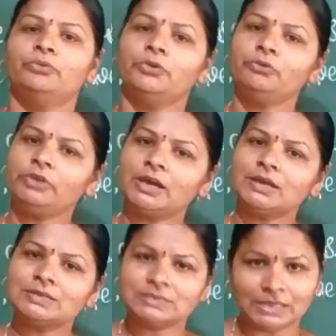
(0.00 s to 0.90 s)
Food we
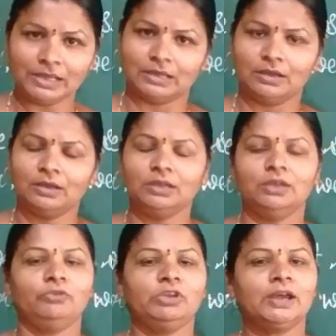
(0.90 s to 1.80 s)
are seeing.
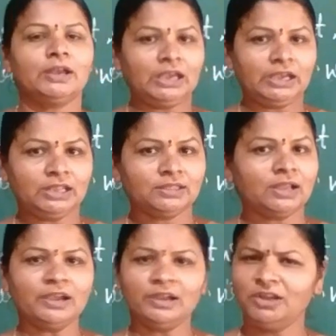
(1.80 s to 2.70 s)
We are eating
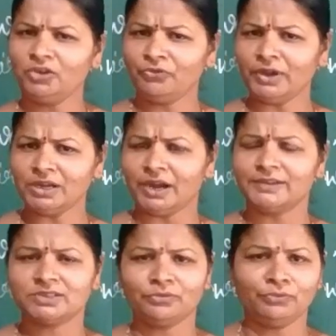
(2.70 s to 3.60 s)
the different
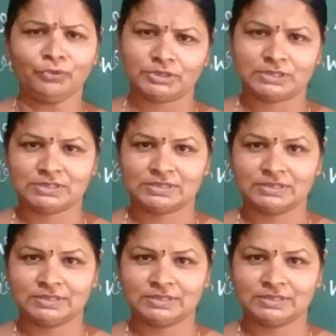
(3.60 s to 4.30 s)
kinds of foods.